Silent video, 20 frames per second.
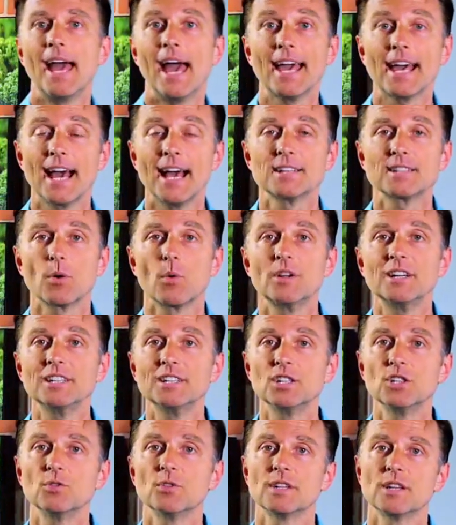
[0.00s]
Hey guys, I wanted
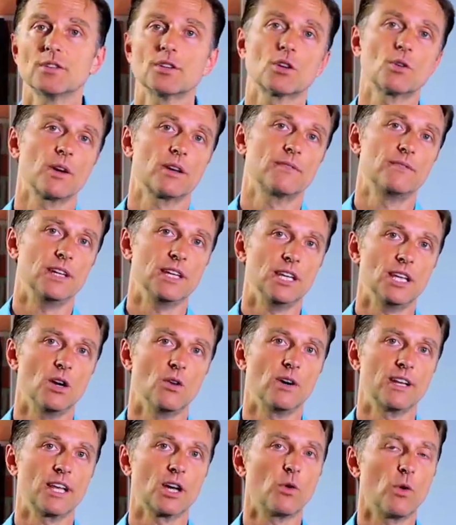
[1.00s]
to do another quick video
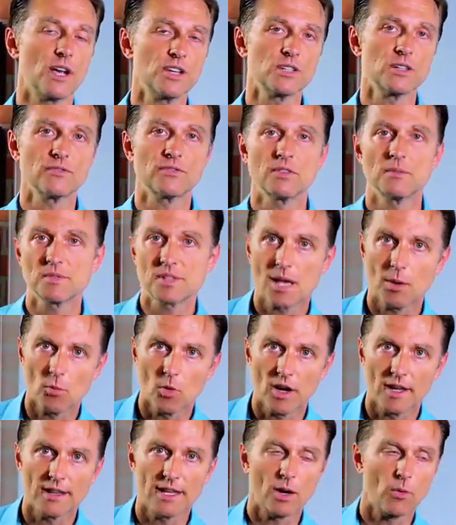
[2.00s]
on a question from
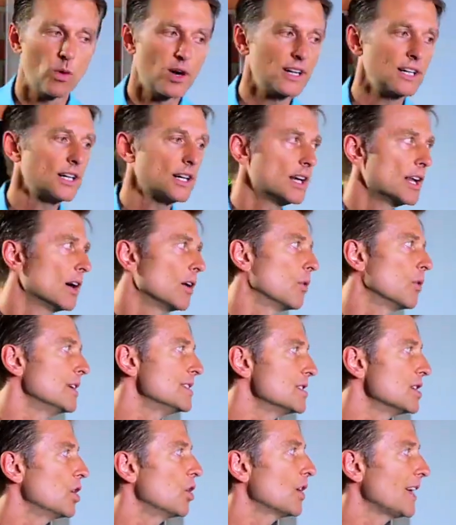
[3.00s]
someone that wanted to know,
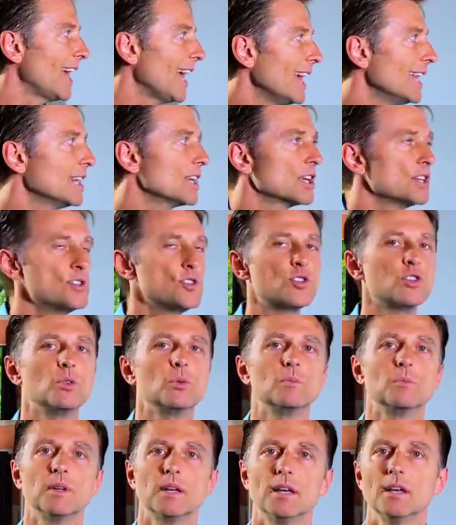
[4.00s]
is it okay to
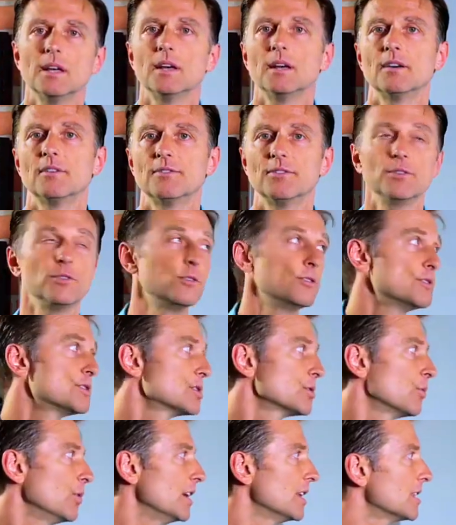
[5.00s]
consume
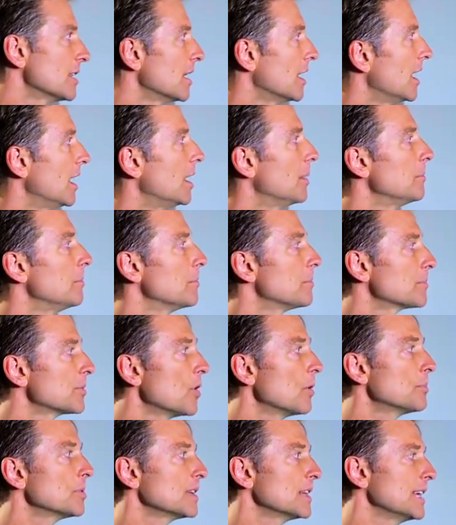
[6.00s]
foods with uh,
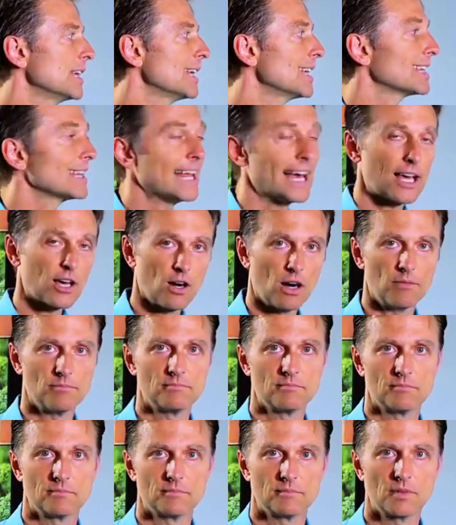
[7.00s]
propylene glycol?
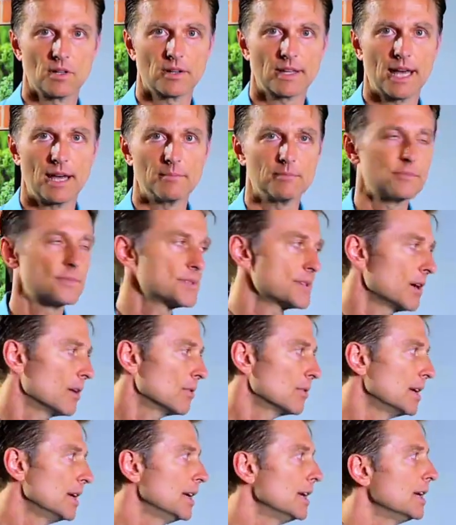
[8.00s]
Okay,
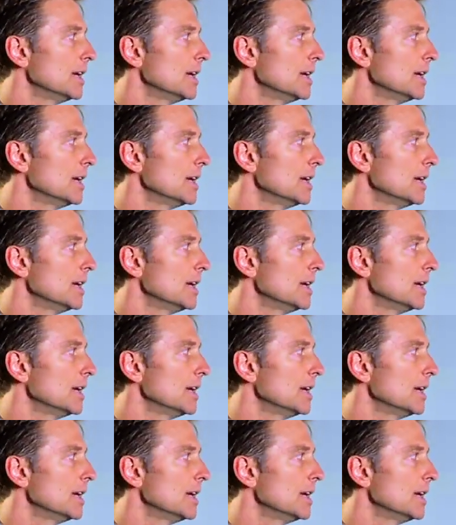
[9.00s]
so